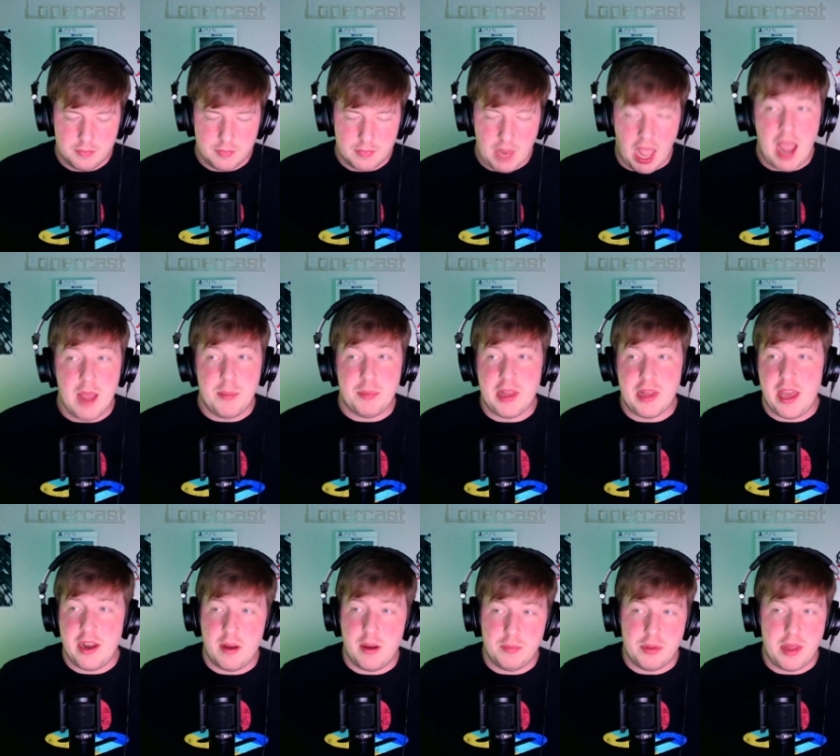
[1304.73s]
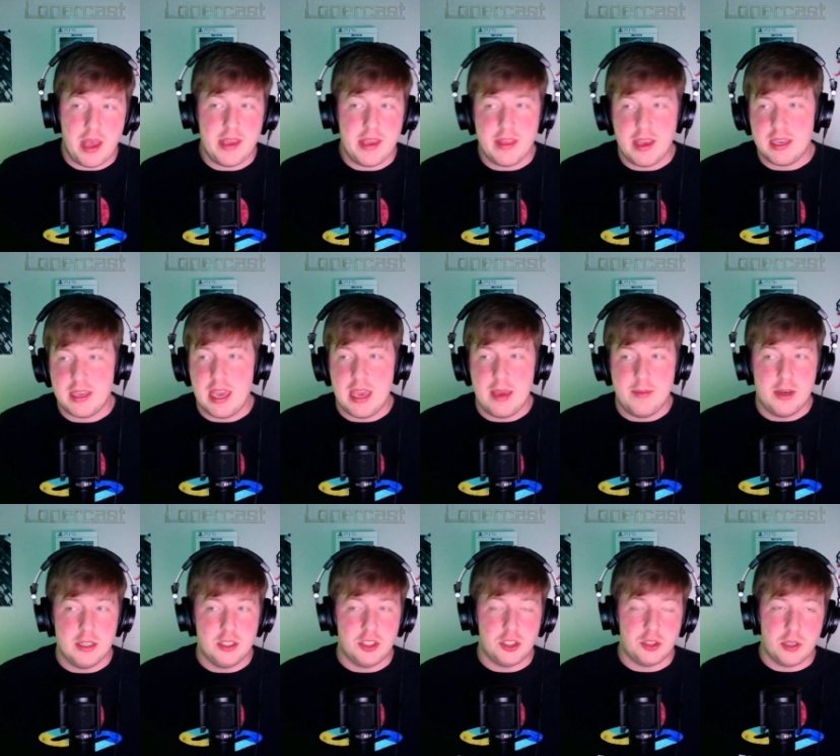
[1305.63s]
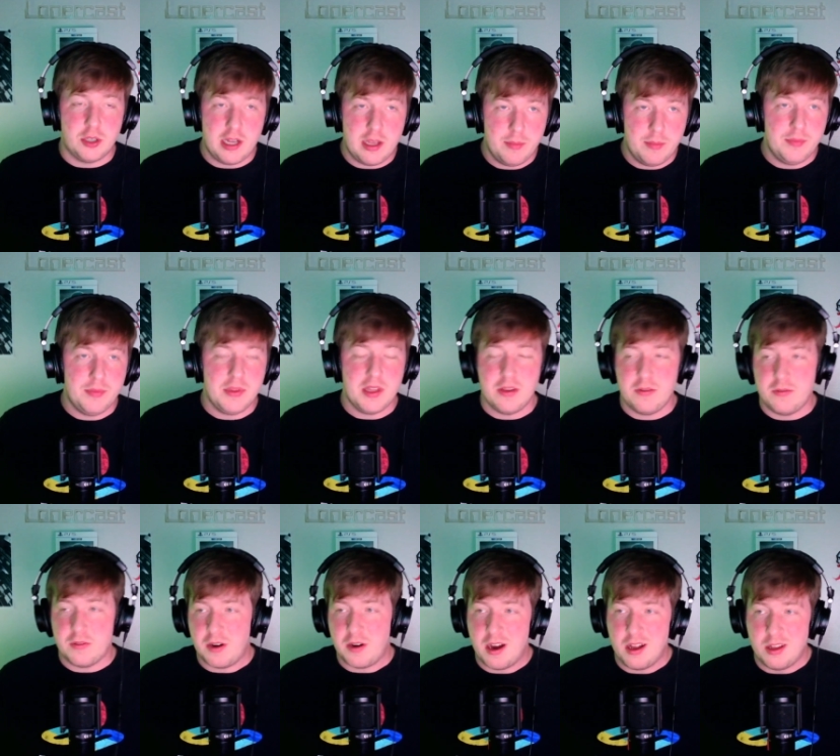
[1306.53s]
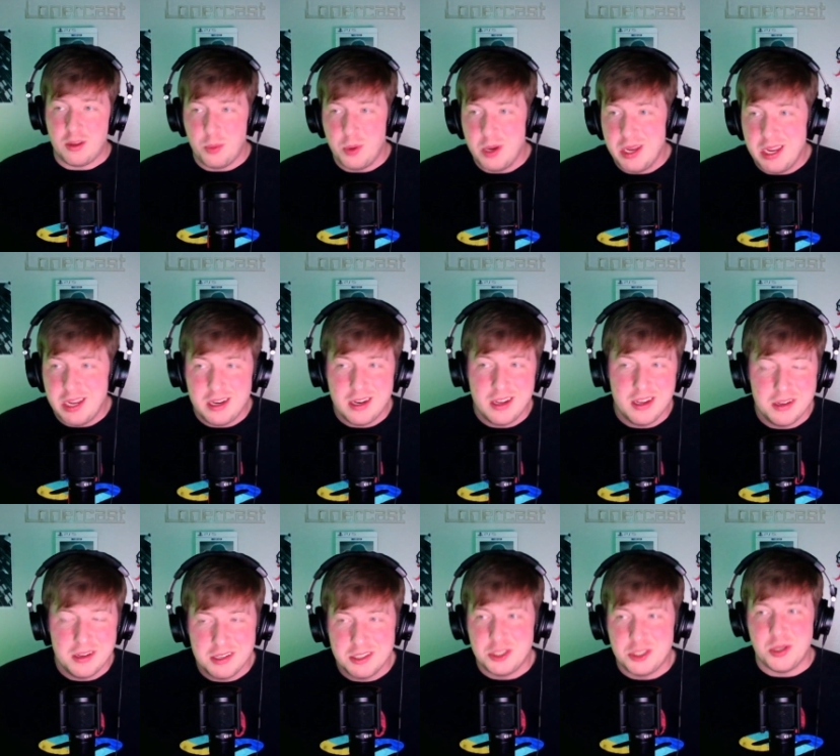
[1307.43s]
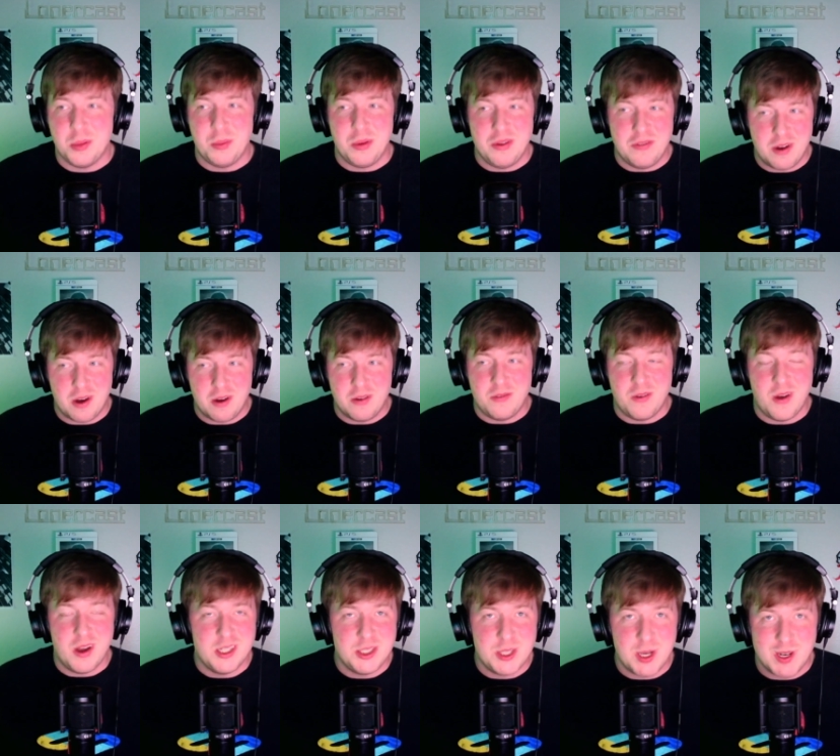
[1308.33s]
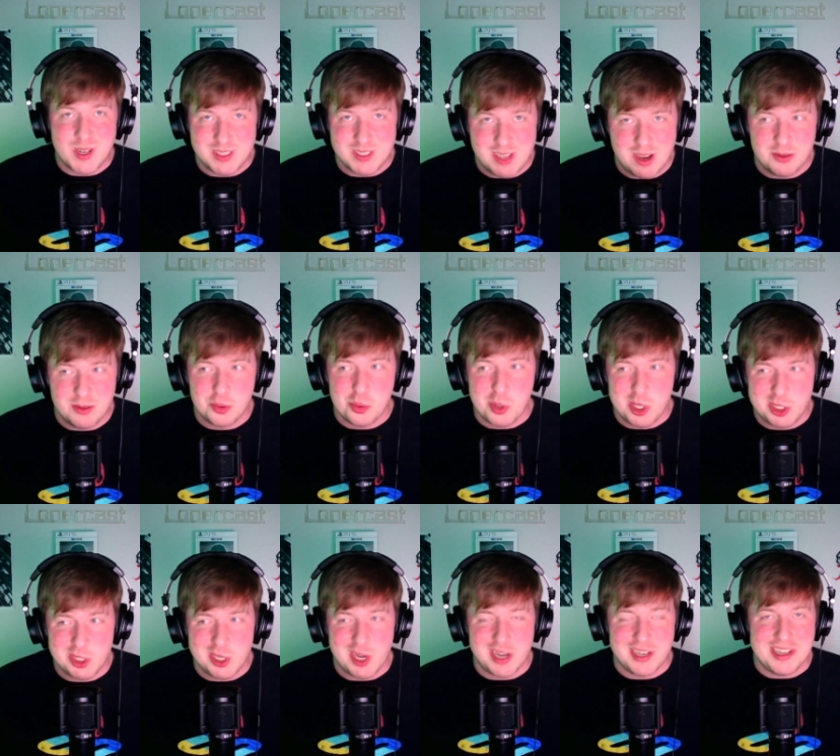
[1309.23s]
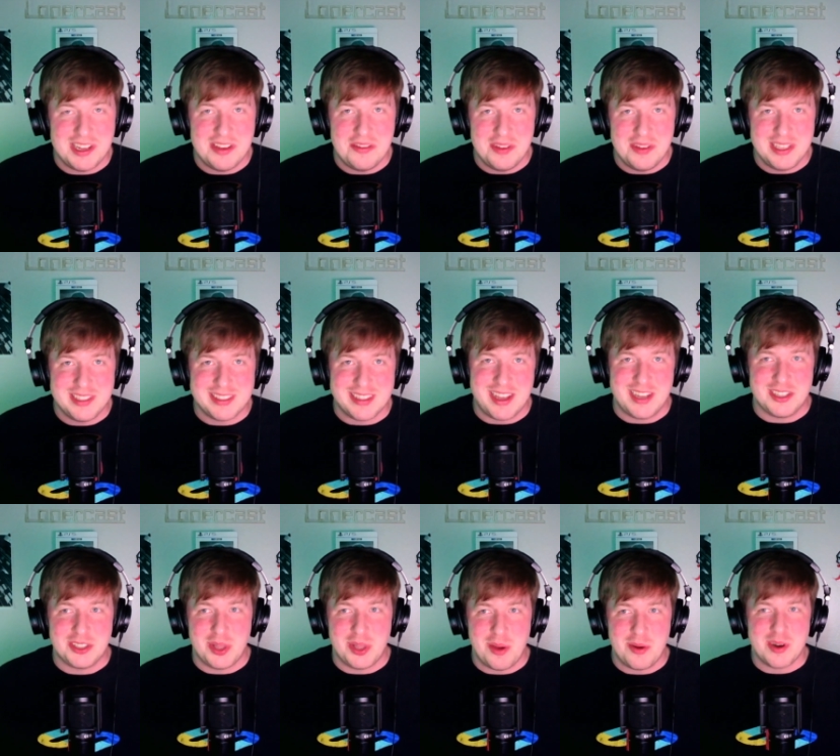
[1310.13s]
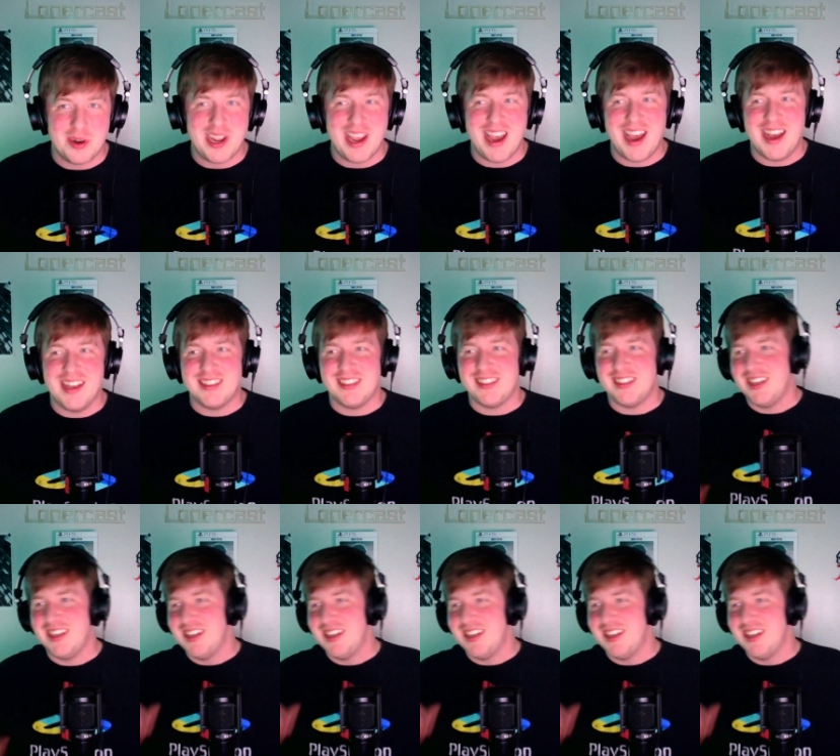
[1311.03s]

I plan on playing that game on stream for Halloween. Should be very fun. Check us out, twitch.tv slash lonercast.